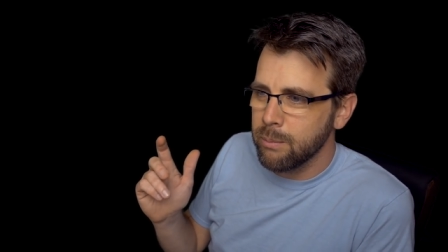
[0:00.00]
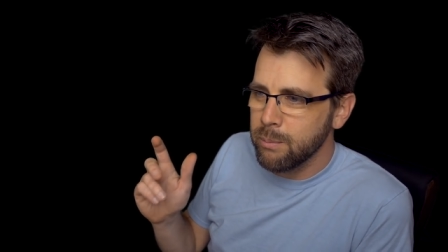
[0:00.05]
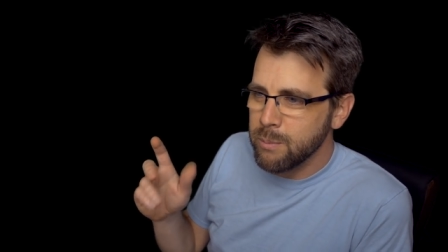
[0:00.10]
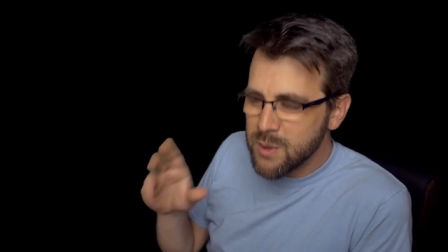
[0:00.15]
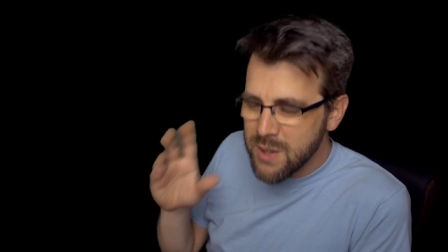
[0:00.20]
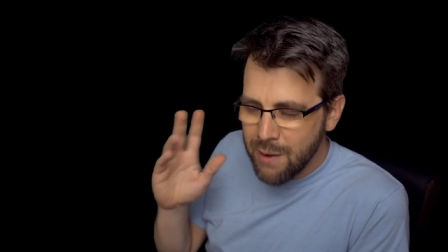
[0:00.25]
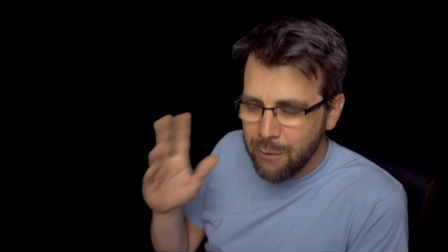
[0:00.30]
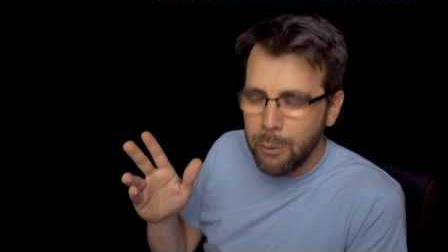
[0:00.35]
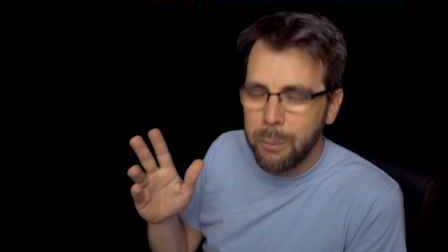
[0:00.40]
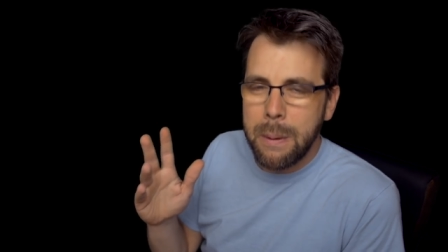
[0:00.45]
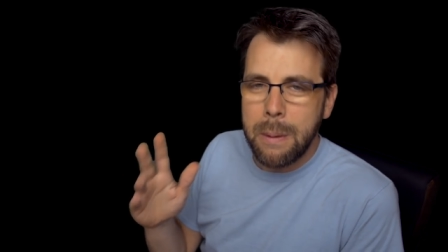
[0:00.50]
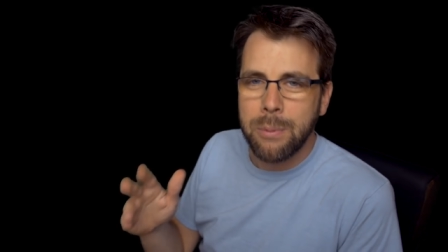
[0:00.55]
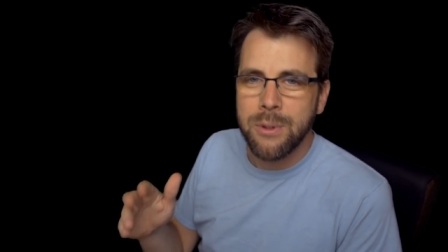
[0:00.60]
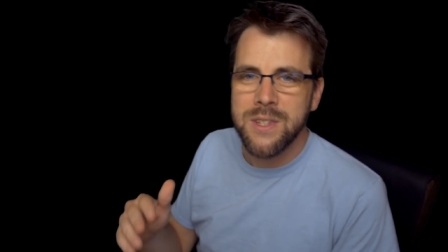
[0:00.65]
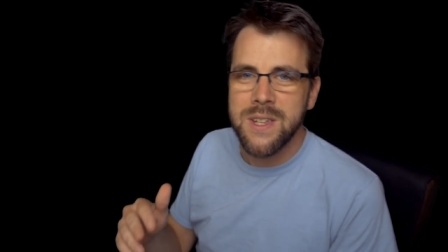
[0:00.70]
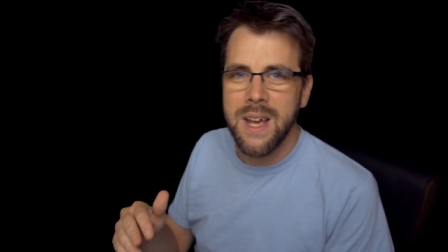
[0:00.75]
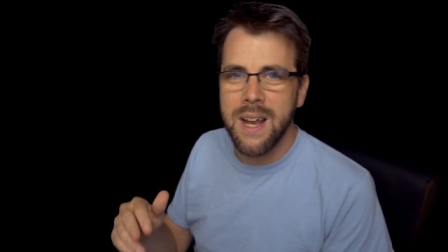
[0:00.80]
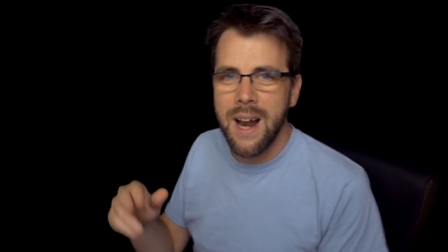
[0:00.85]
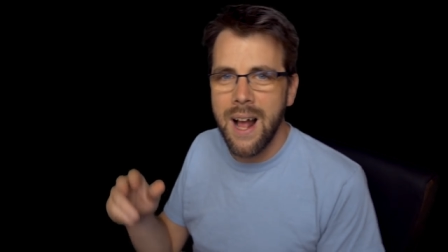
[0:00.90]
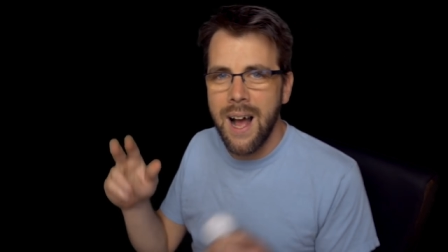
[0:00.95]
several people
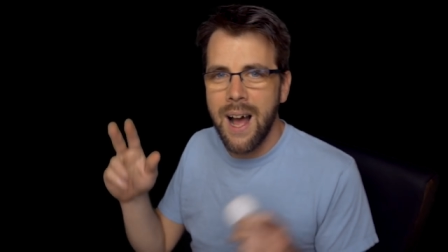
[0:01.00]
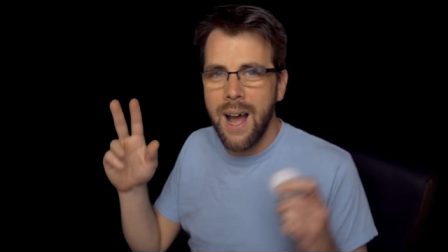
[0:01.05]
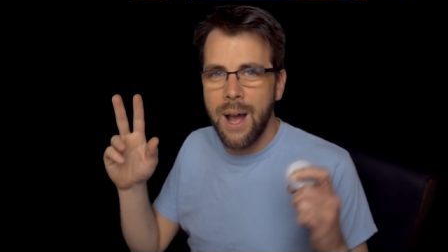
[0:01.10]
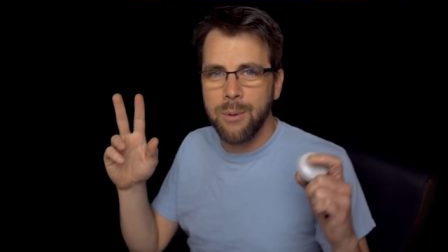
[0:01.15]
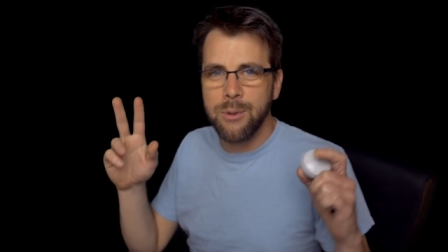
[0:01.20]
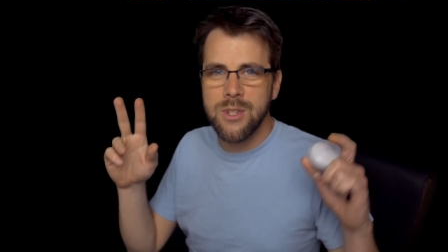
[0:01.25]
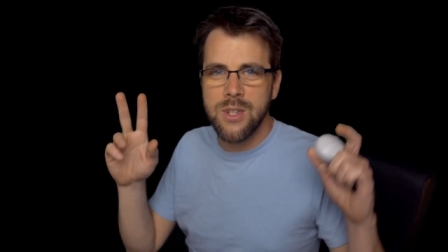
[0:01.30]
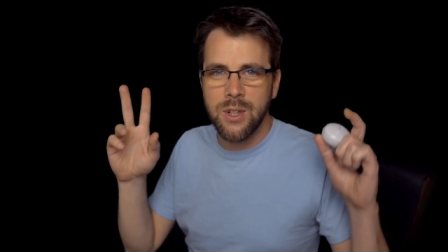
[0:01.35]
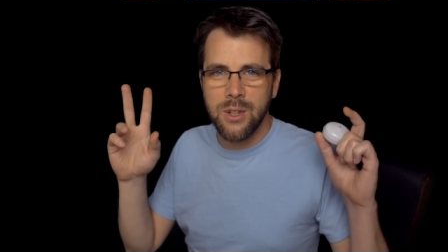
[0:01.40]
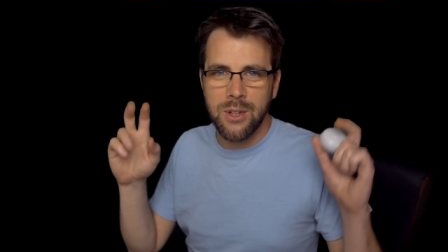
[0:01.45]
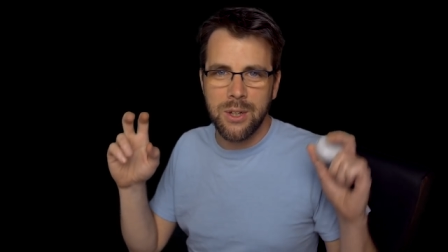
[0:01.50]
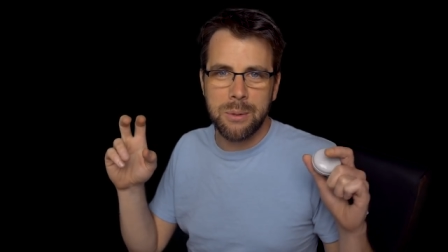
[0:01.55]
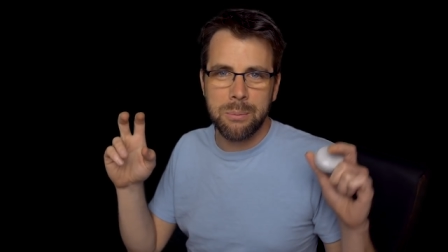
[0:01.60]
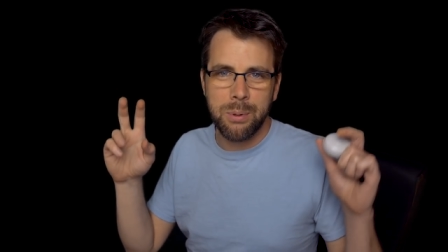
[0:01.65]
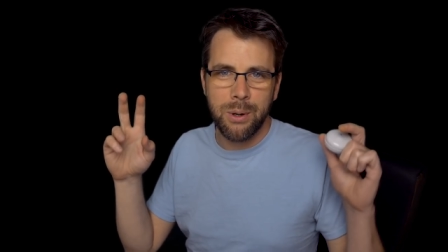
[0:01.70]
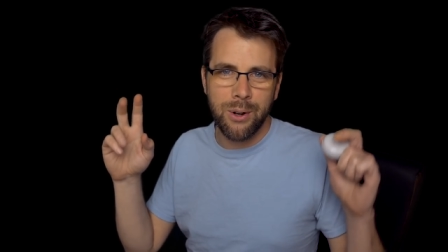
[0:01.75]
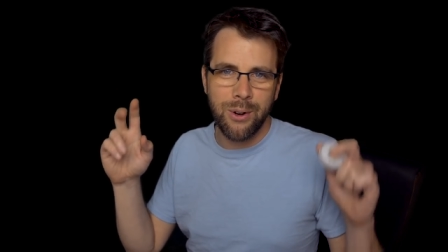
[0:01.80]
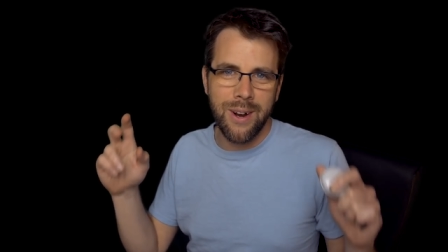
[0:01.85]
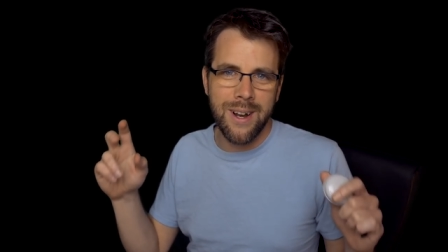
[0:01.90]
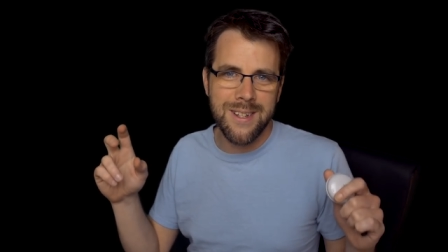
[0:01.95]
said I was a good
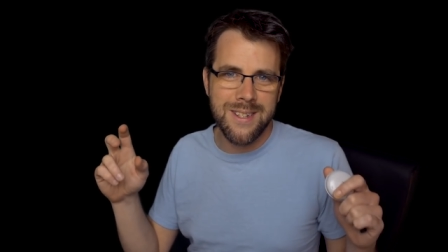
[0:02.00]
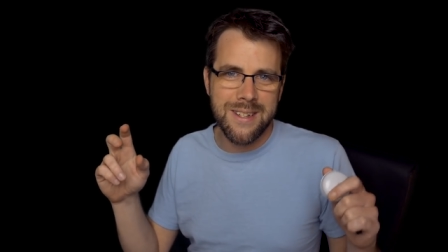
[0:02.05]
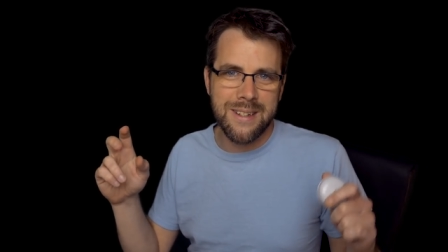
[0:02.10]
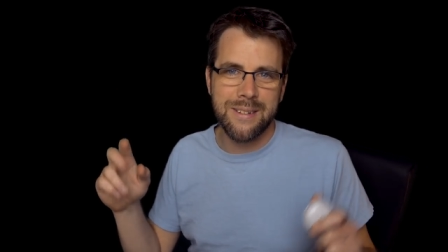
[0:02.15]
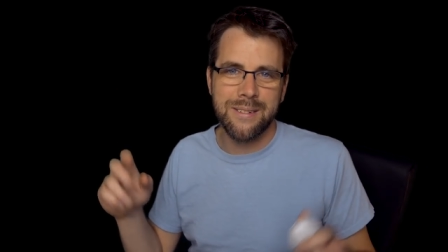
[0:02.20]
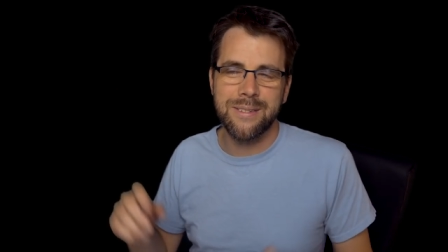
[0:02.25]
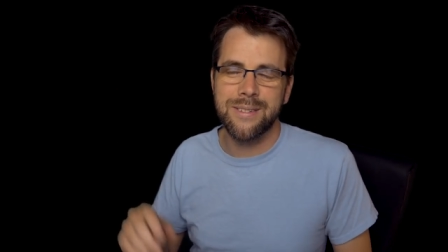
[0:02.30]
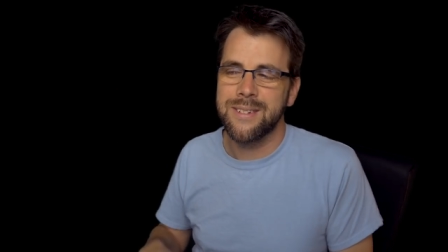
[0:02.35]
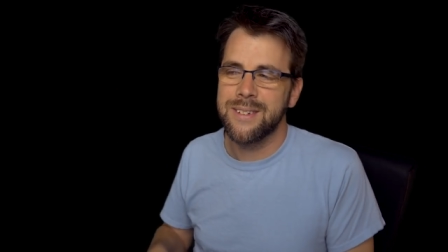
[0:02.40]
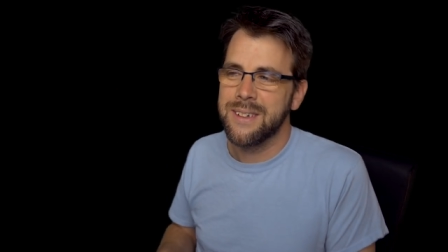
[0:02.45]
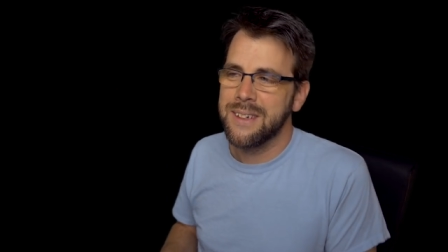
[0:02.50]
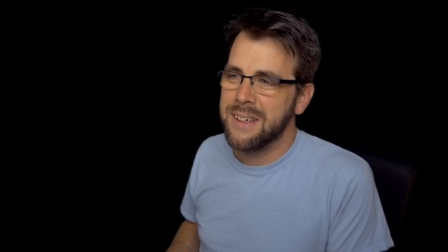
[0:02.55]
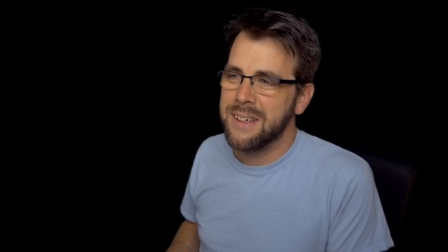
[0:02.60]
progressive,